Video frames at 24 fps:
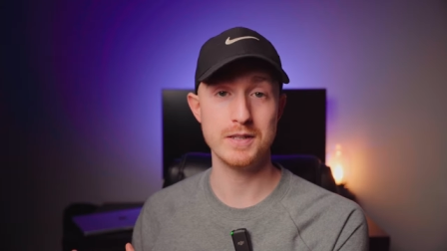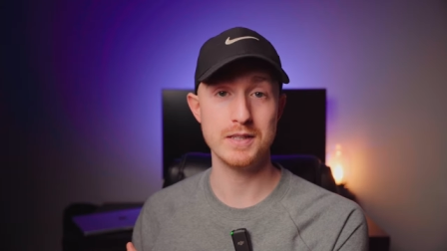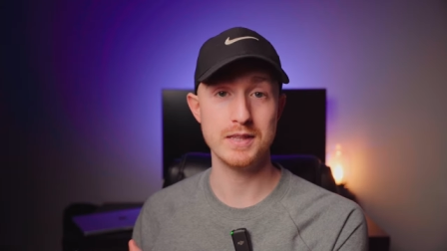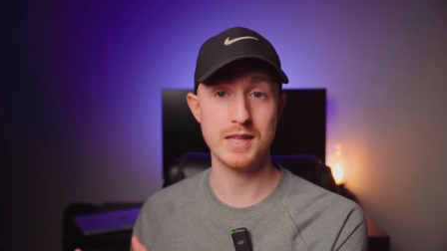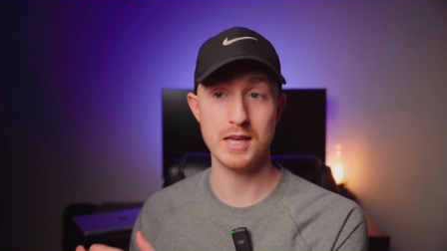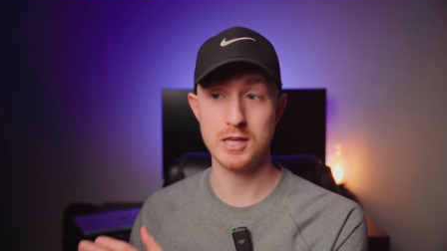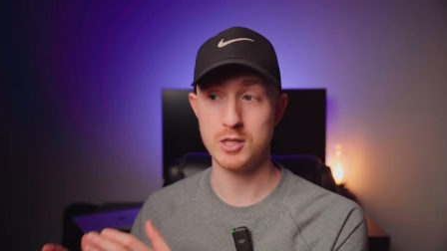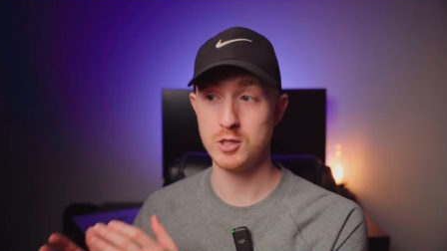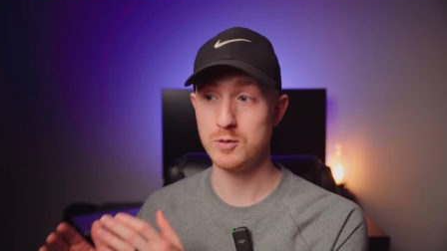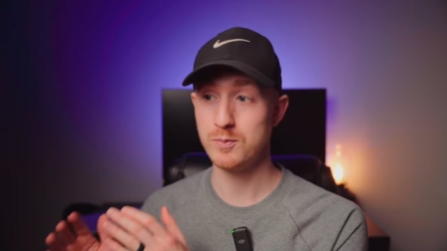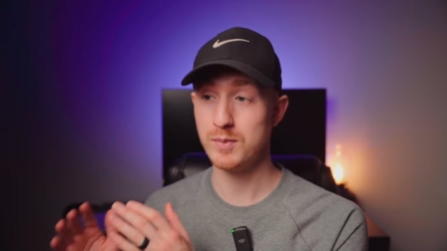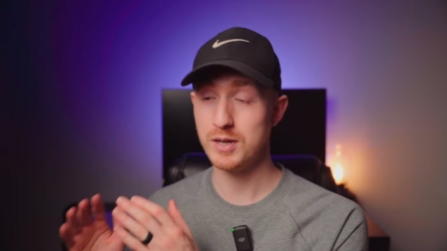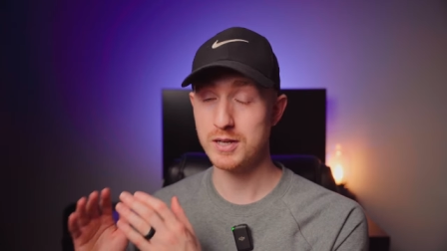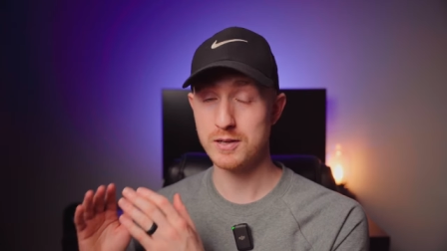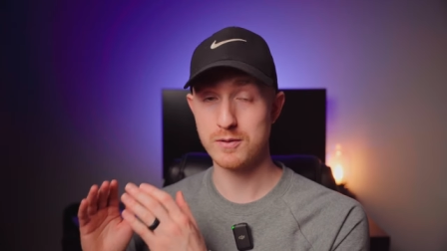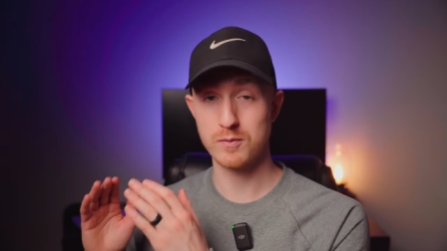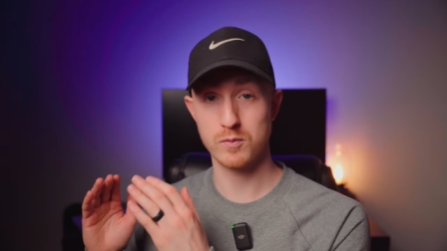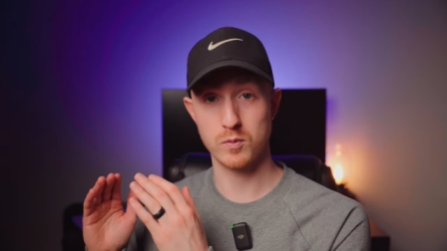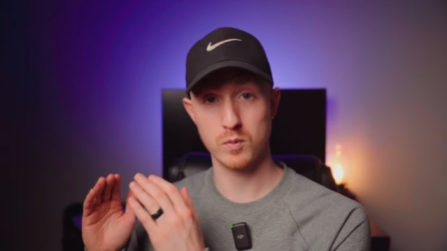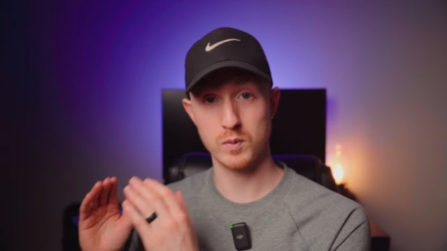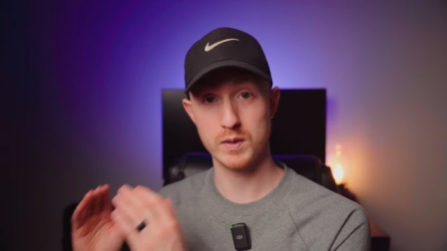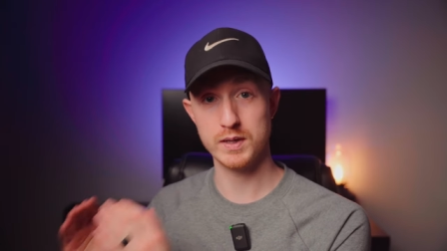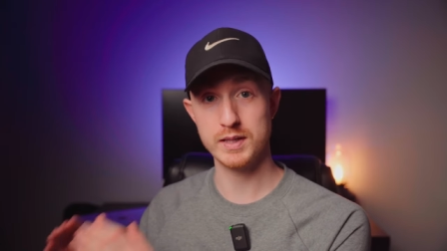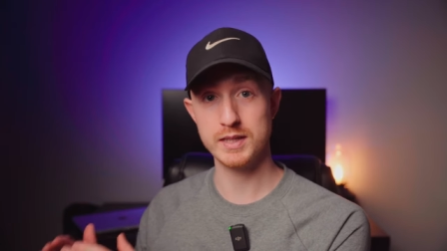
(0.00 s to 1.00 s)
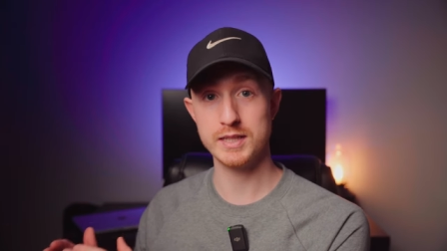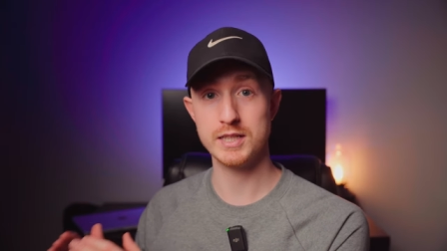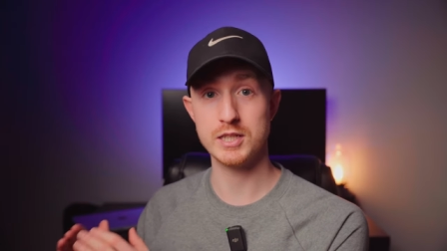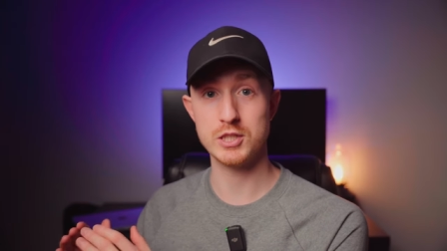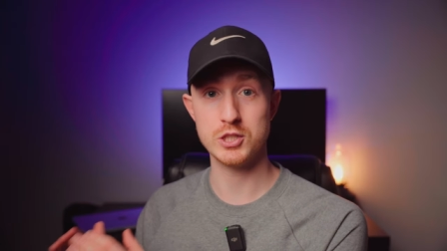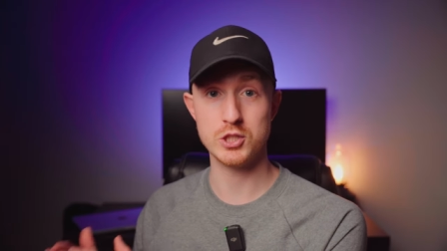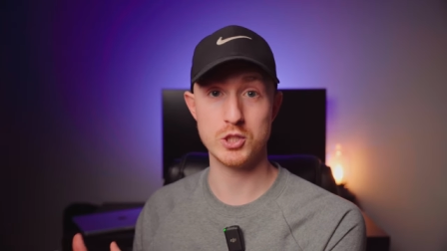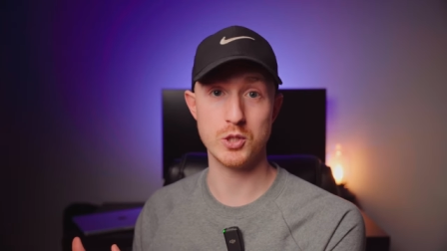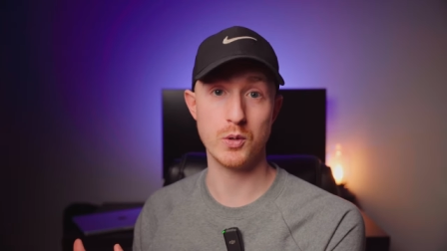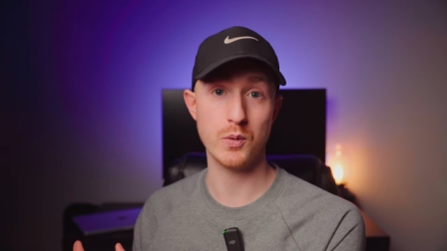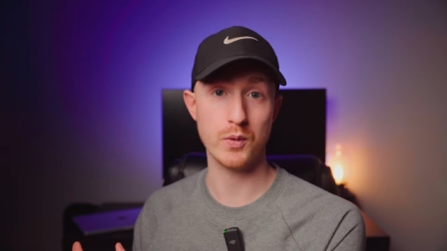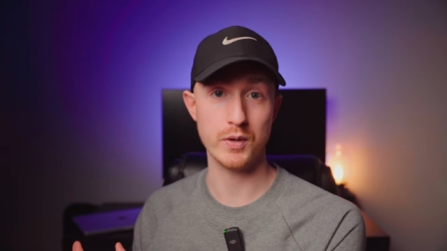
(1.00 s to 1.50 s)
that you might have really
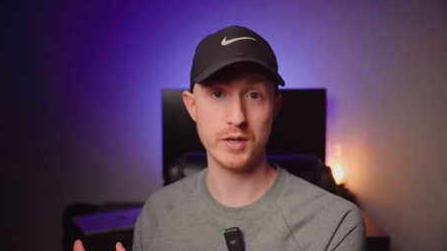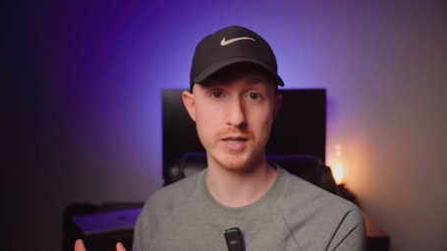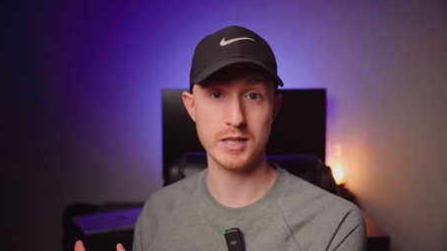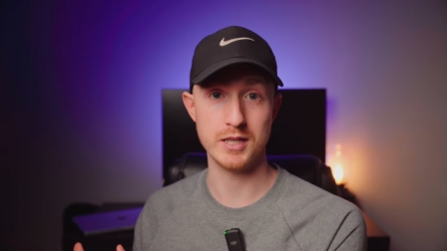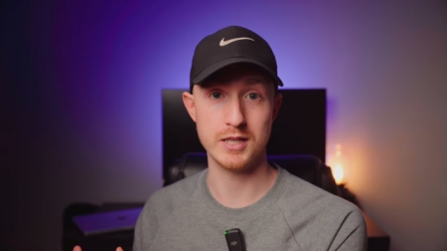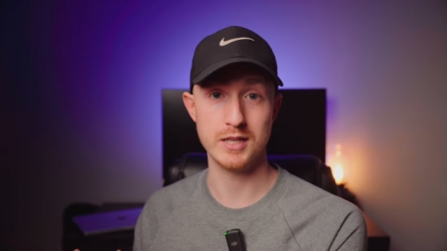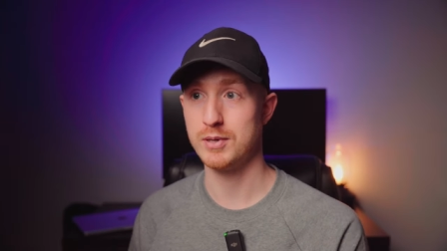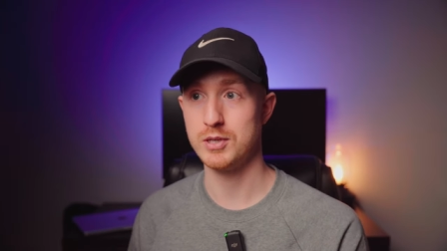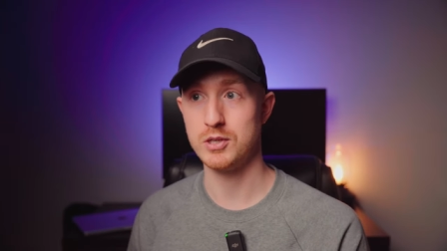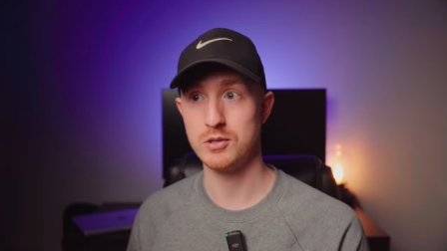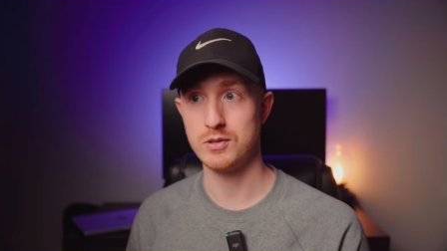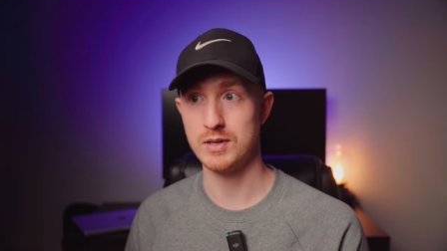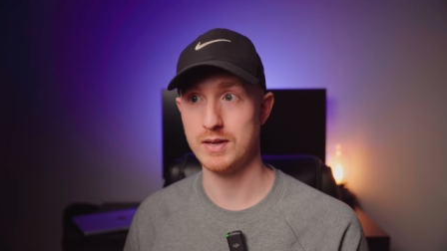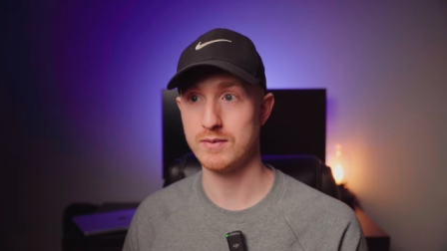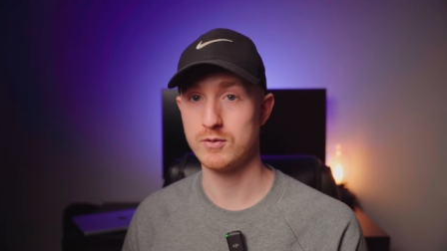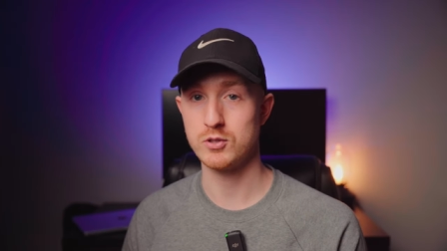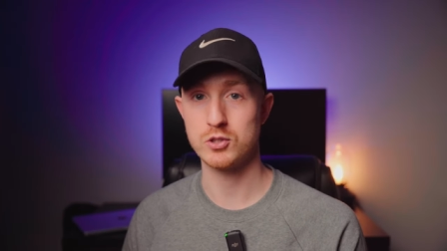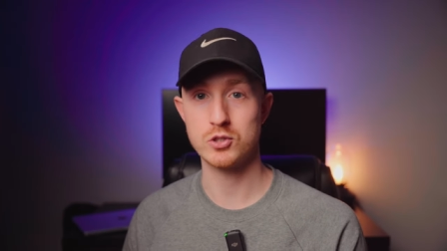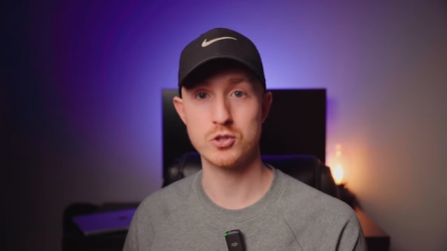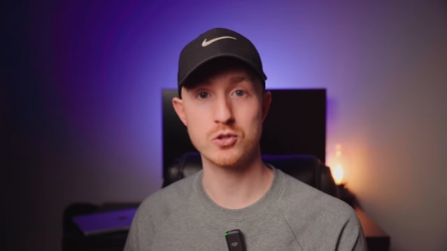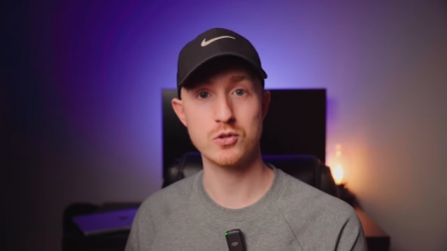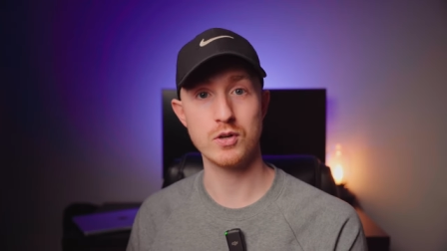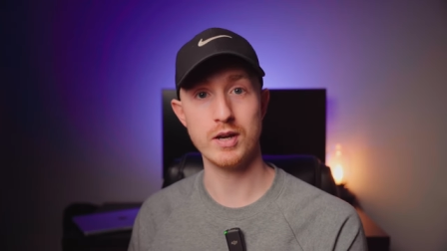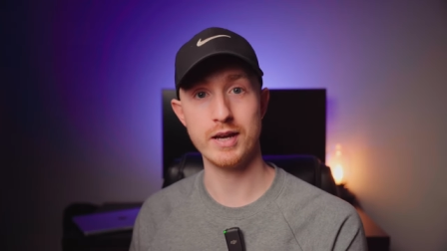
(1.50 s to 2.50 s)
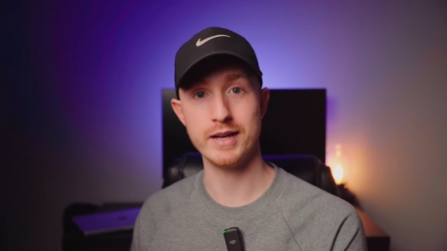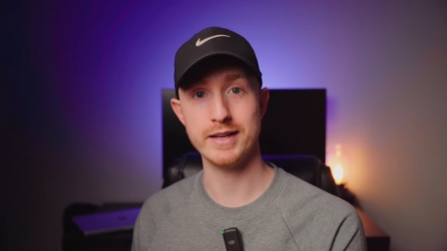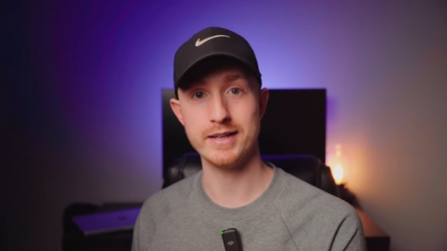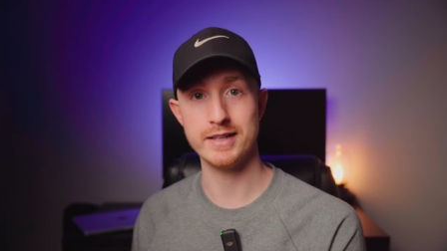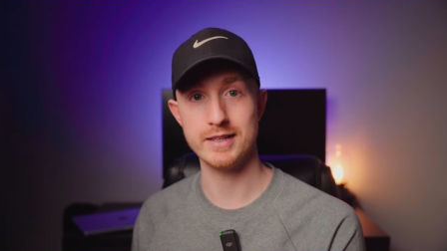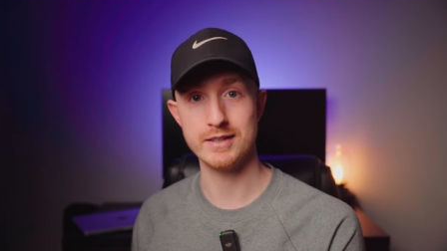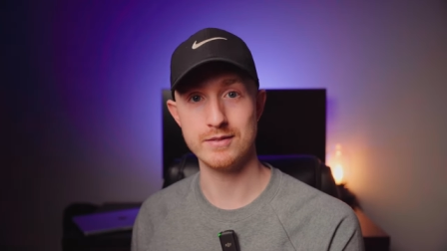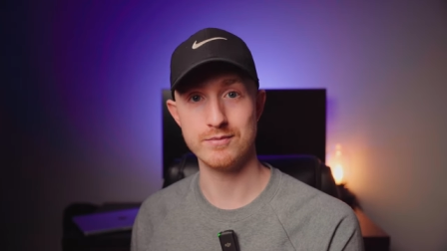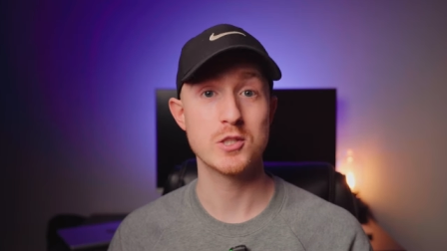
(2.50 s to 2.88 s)
enjoyed, but you never tried it.